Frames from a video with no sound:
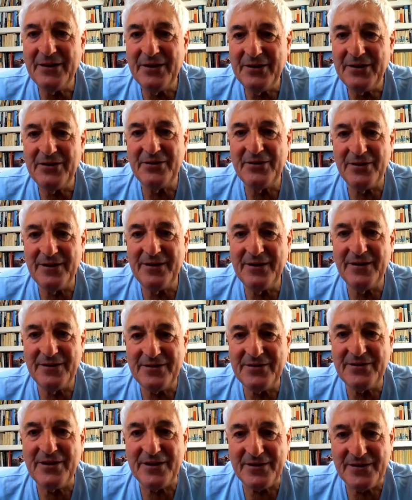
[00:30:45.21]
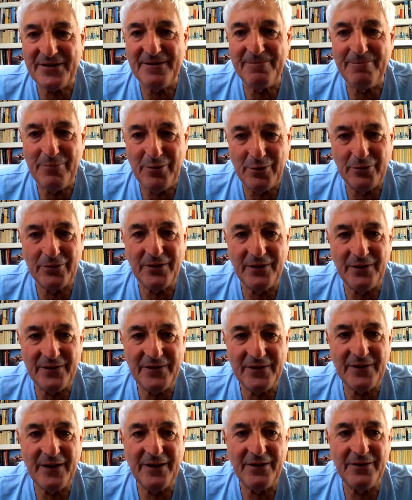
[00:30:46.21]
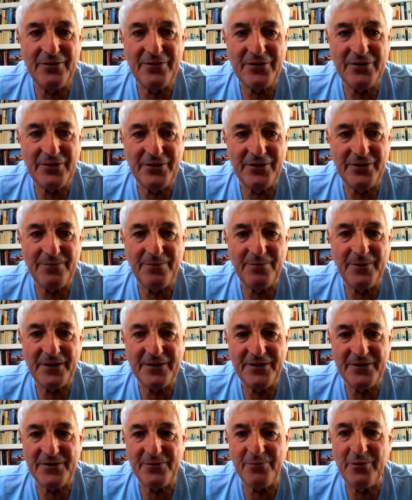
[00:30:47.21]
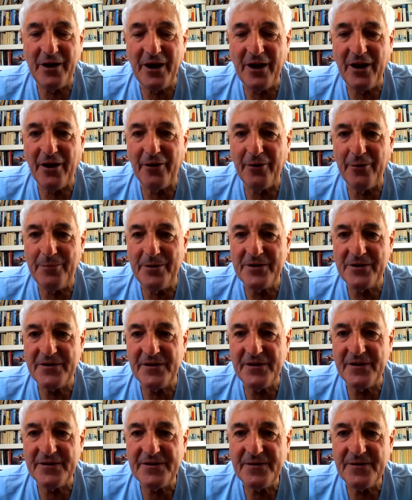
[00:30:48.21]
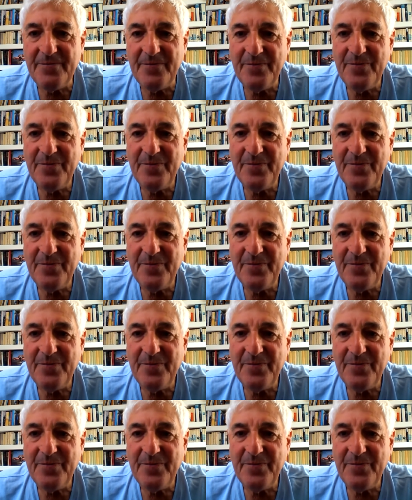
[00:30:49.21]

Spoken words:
It's just important, and you should, because we are a business.